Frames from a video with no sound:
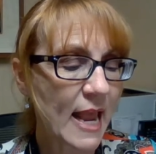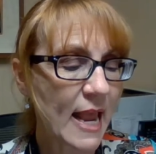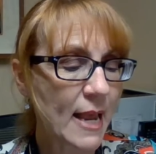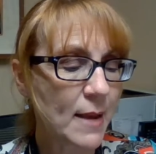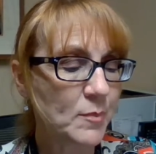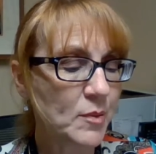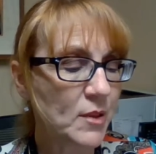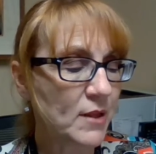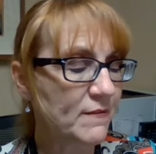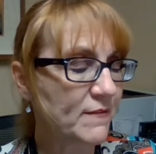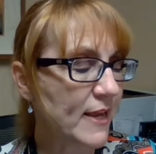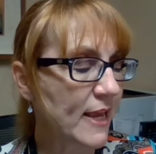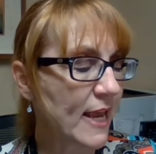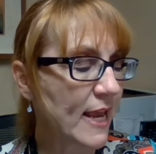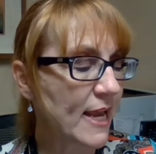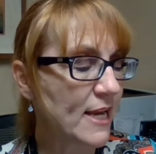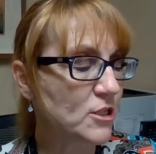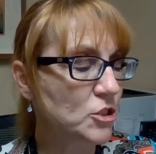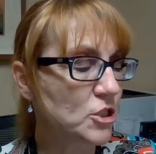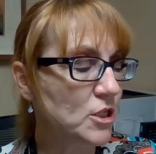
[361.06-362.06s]

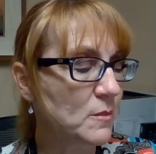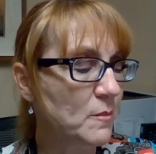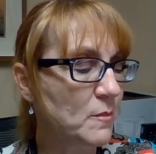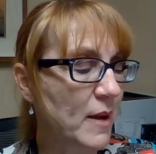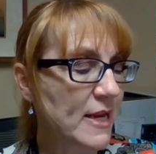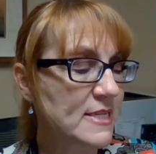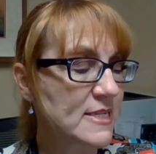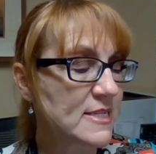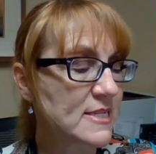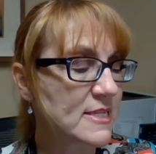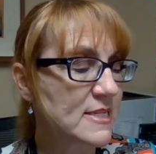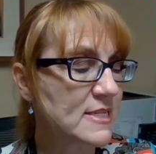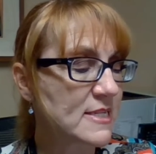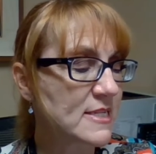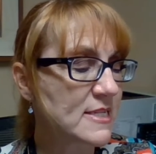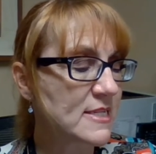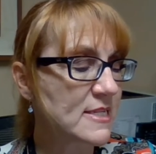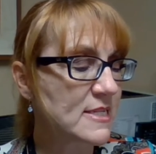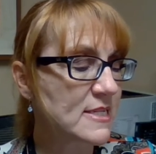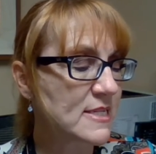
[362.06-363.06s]
amplification by
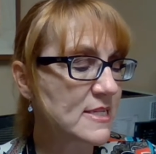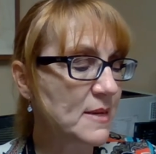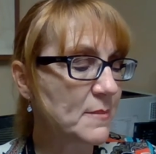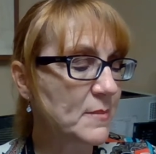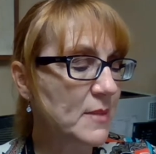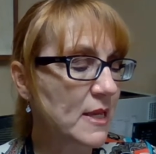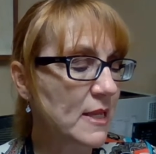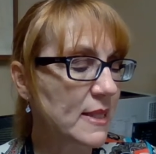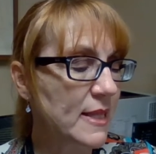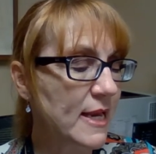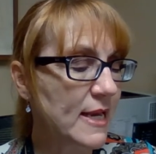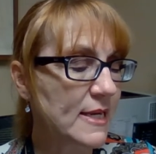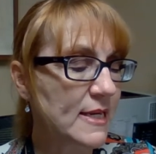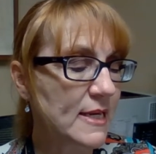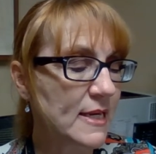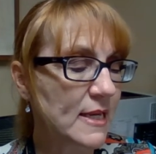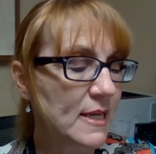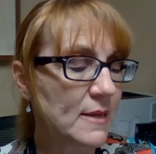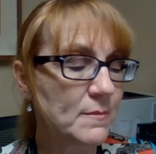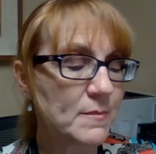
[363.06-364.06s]

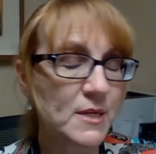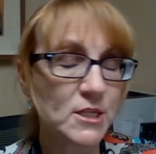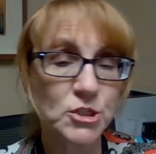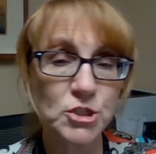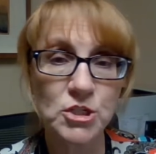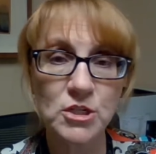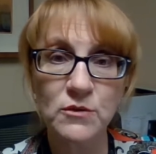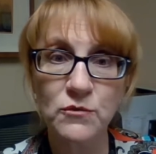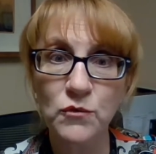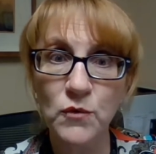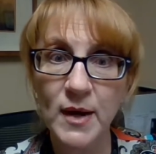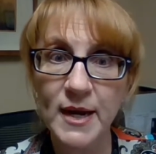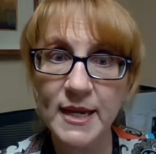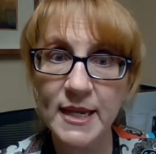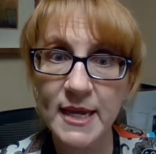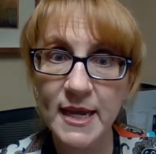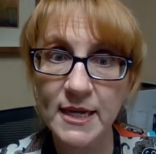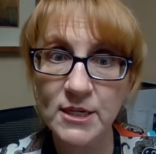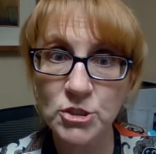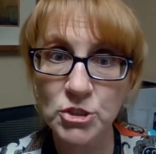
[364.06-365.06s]
stimulated emission of
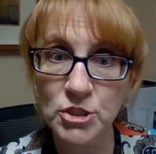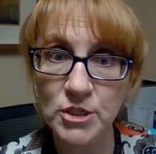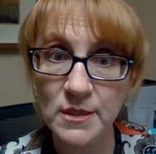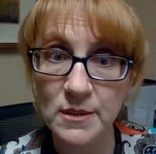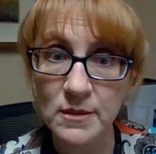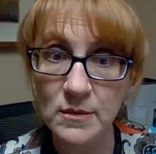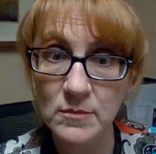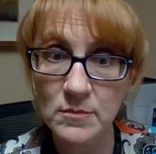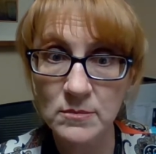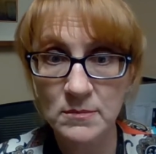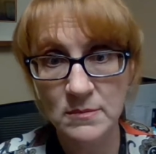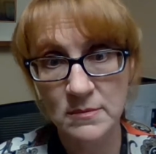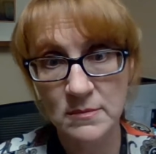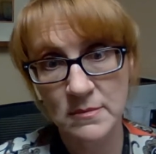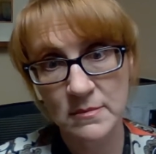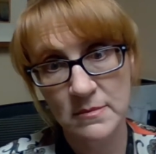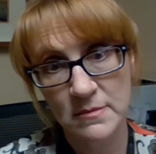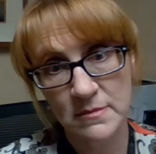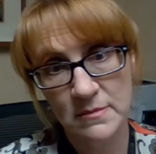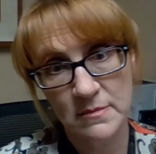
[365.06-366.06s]
radiation?
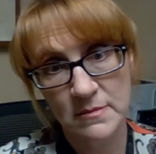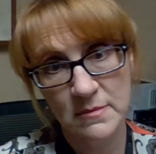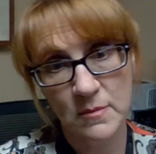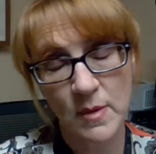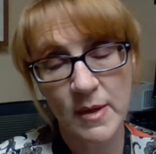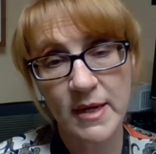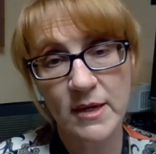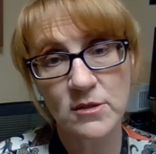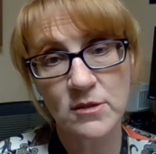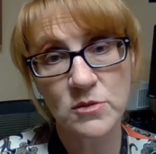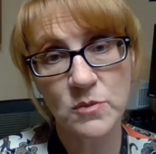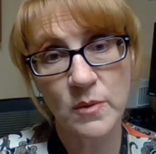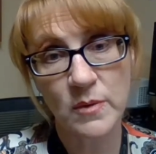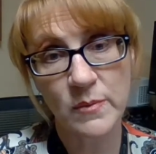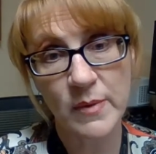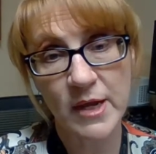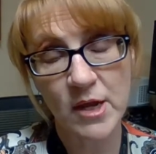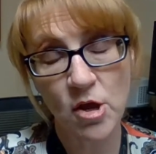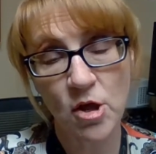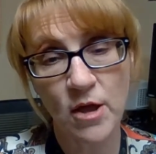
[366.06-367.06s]
What else would
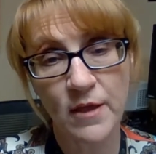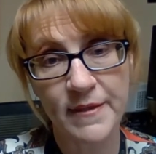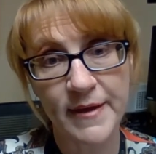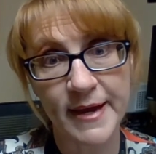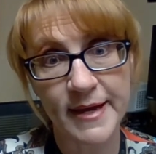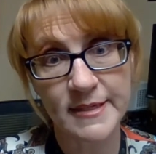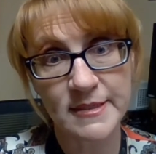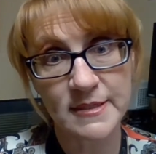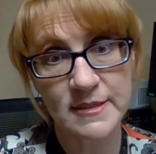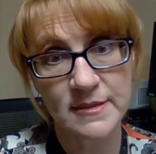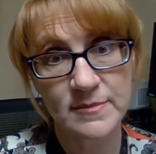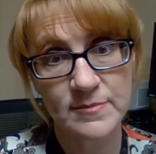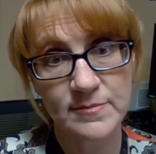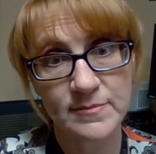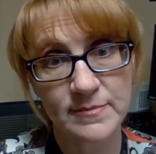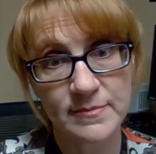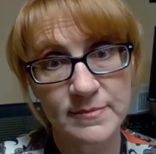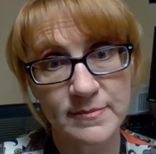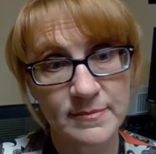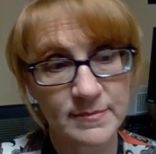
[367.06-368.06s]
we call that?
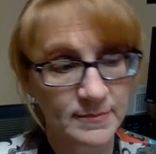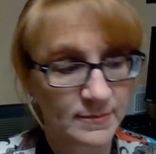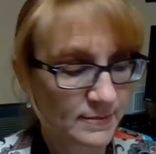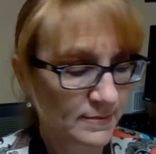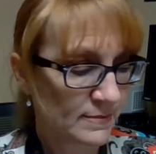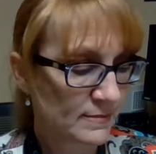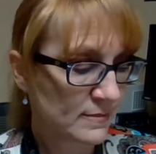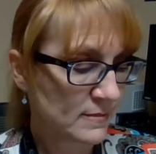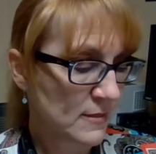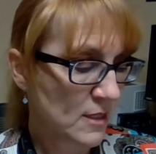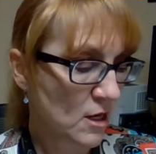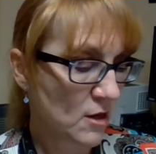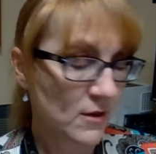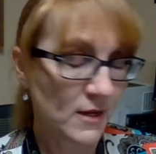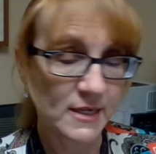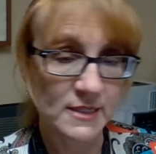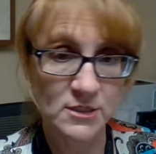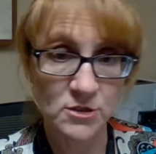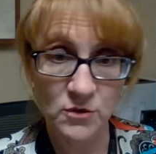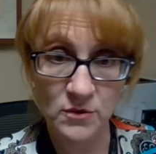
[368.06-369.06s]
All
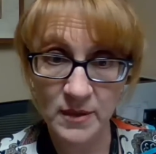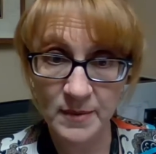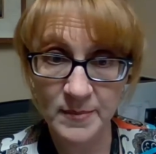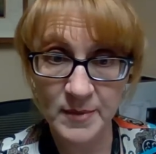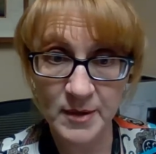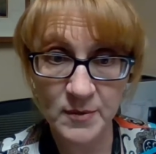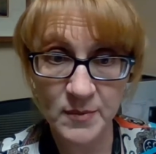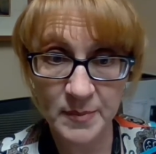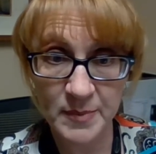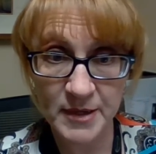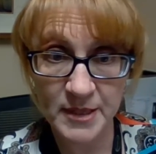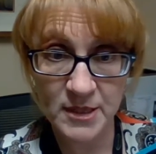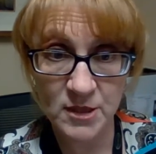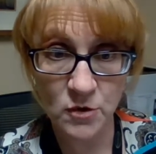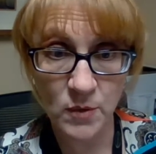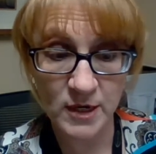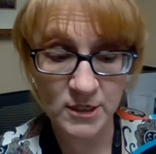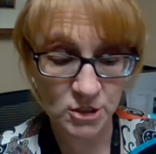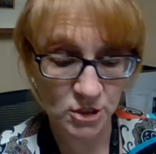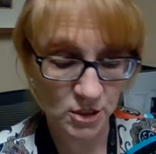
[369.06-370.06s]
right, so let me repeat the
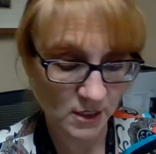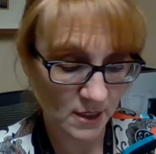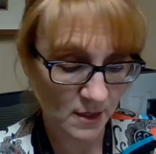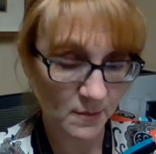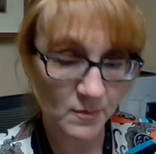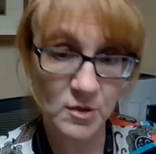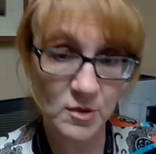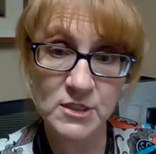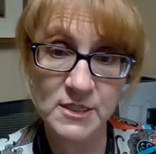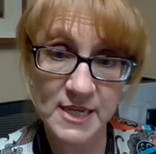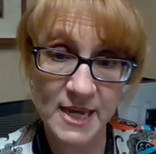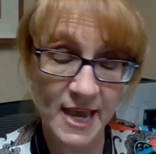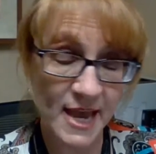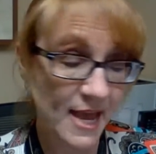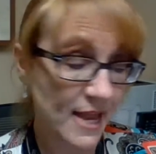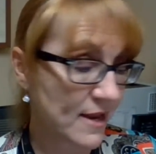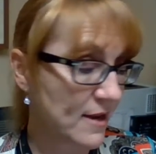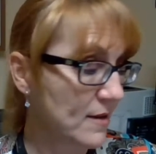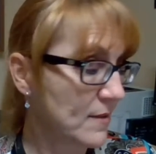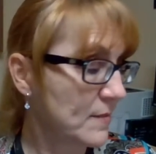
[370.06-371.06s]
question. Number
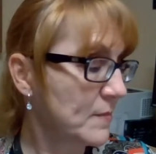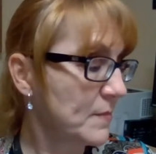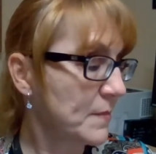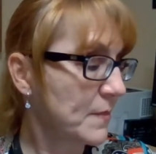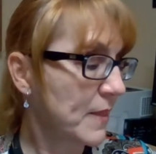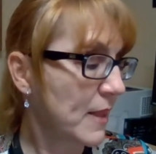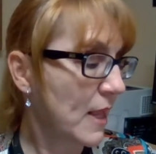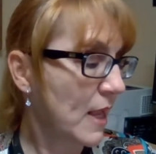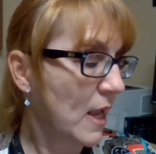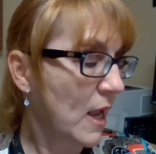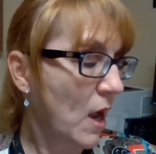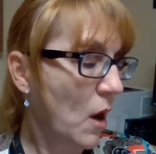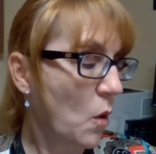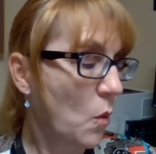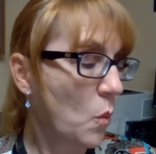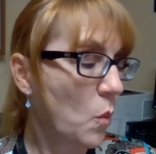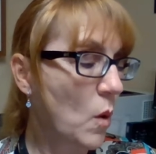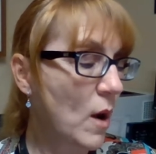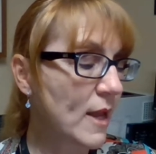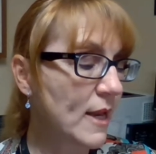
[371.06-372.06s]
10.
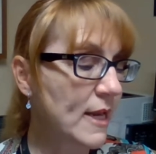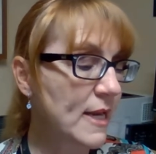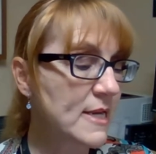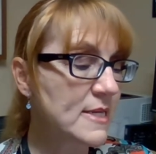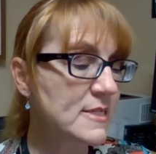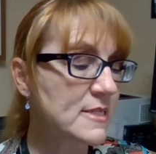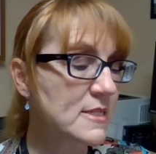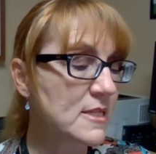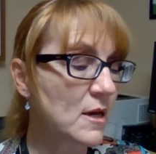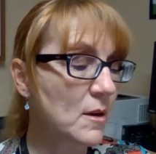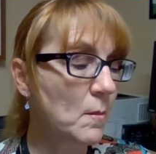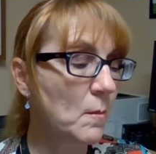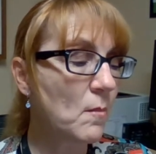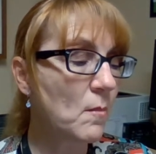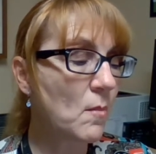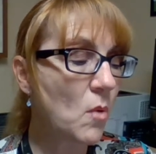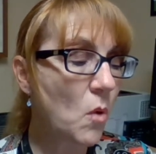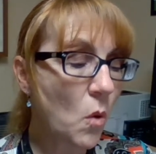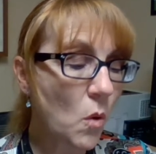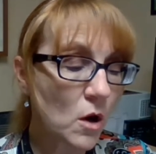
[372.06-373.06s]
What is the
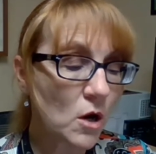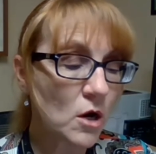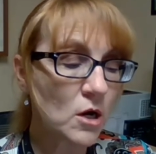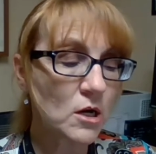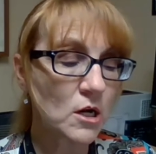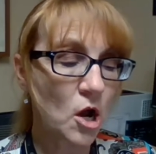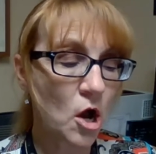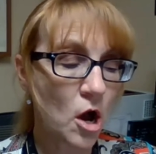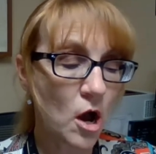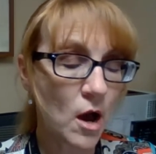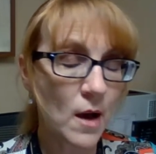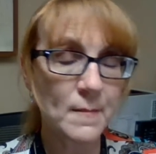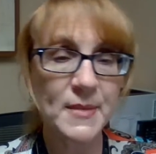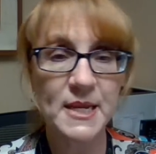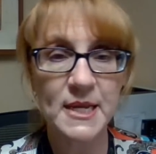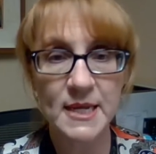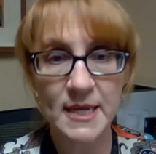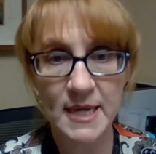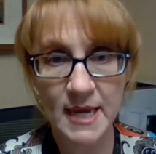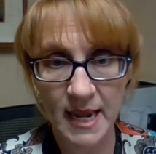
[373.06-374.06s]
more
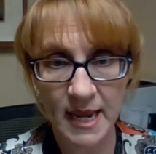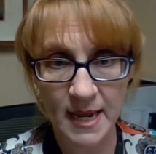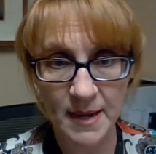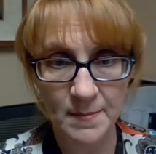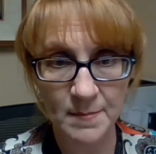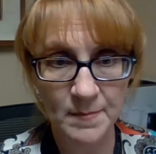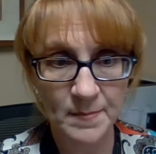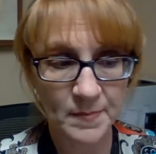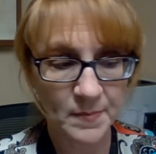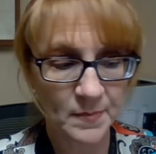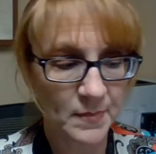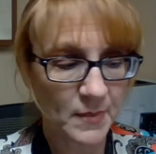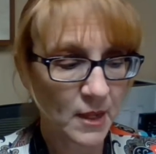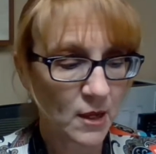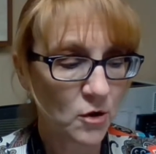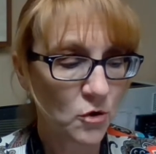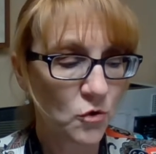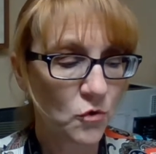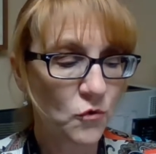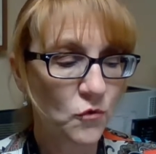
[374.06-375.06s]
common name
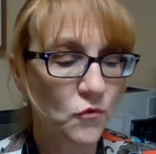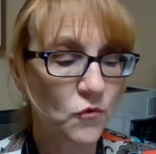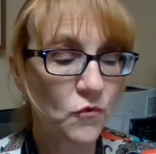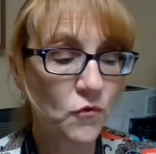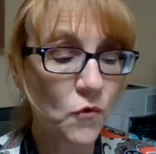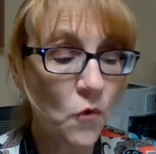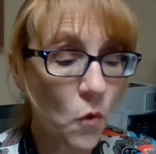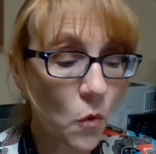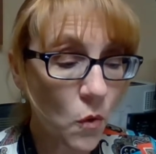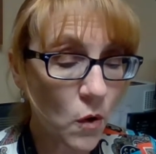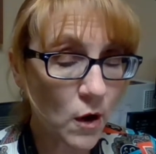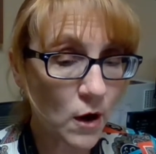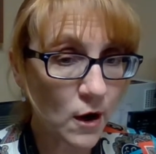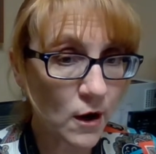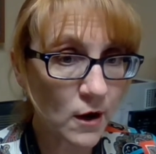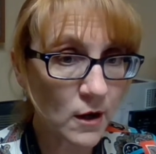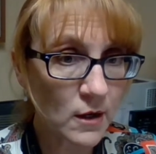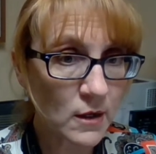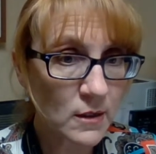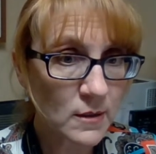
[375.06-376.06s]

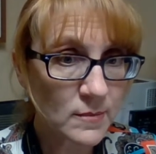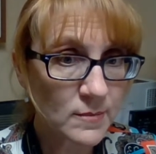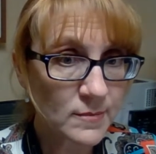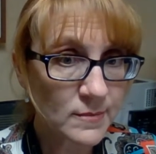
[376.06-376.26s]
for